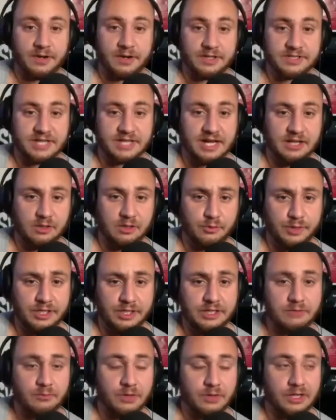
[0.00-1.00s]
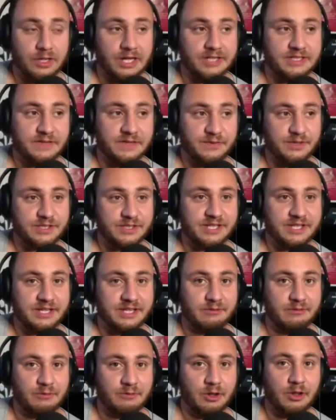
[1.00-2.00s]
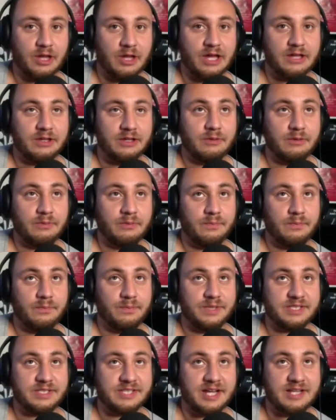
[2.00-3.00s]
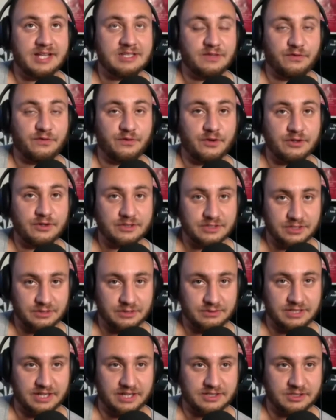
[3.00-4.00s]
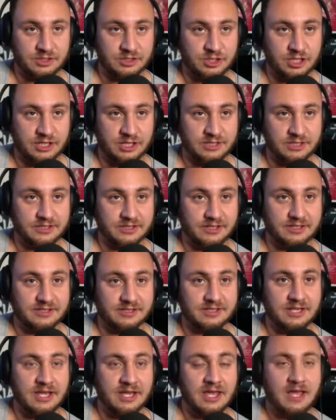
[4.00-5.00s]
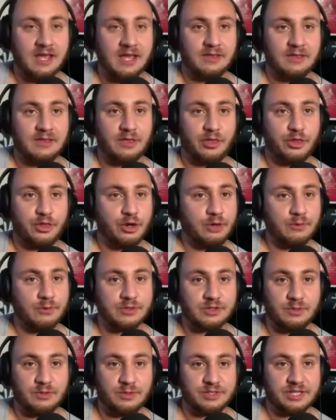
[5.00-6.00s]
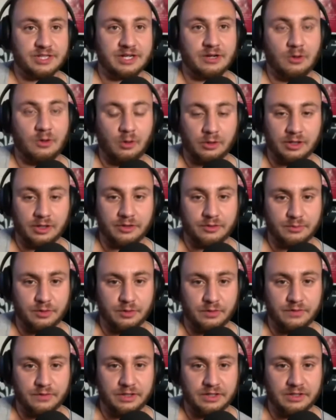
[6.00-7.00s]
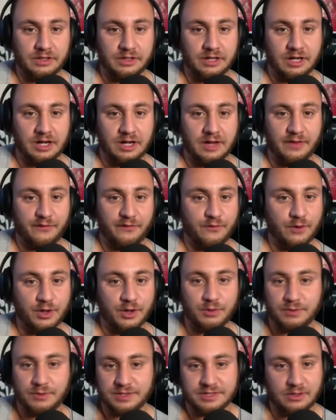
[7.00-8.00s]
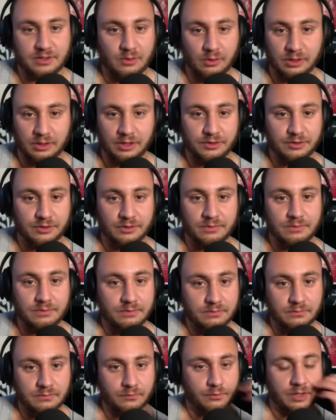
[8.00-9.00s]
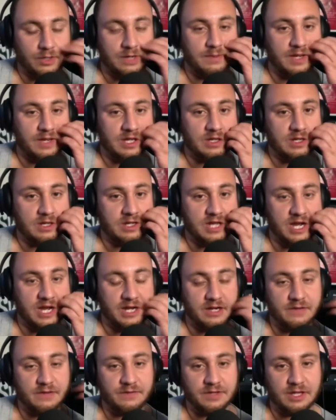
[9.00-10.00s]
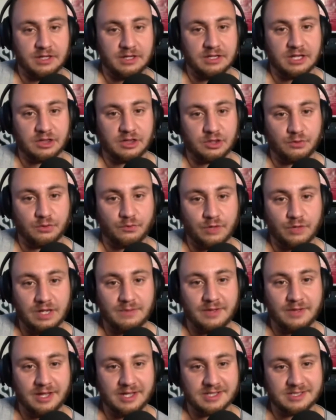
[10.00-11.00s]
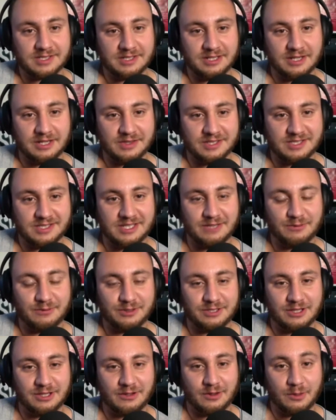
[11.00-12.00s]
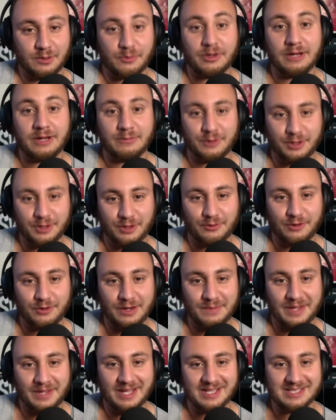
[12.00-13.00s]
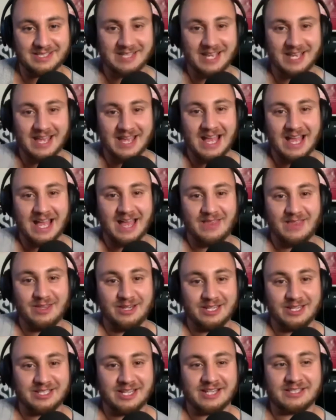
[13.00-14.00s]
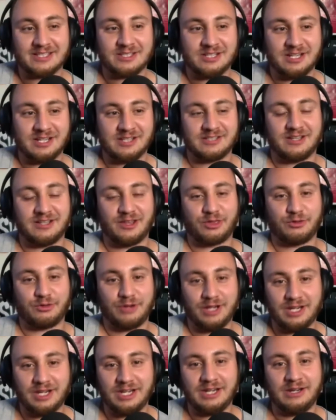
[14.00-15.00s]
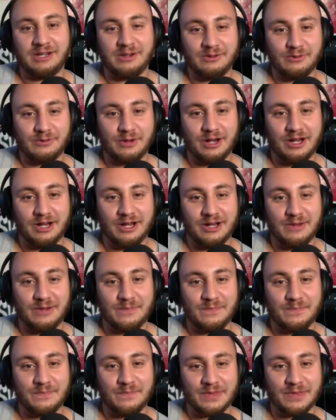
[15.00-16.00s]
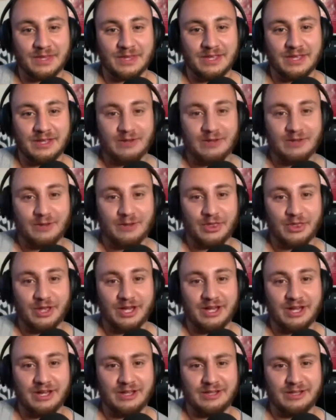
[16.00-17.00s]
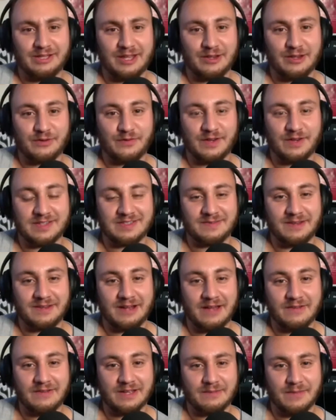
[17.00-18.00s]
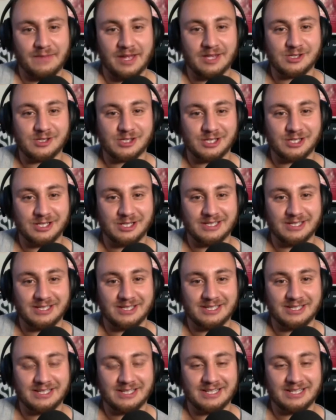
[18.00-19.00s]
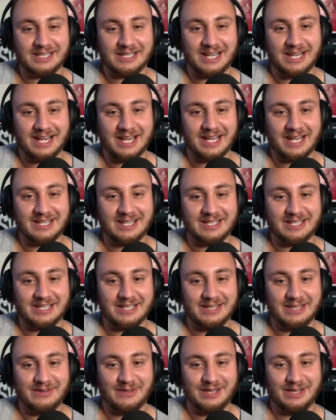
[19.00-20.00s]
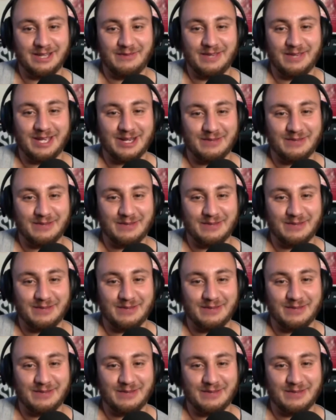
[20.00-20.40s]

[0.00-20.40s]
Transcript: to Halloween, well, I definitely say, well, besides the first two Texas Chainsaws, the third one's almost like a whole other movie. The fourth one's a whole other remake, kind of, and then you get the remakes, and you get the sequel to the prequel to the remakes, and then you get Texas Chainsaw 3D, with Leatherface somehow having a mansion and living in a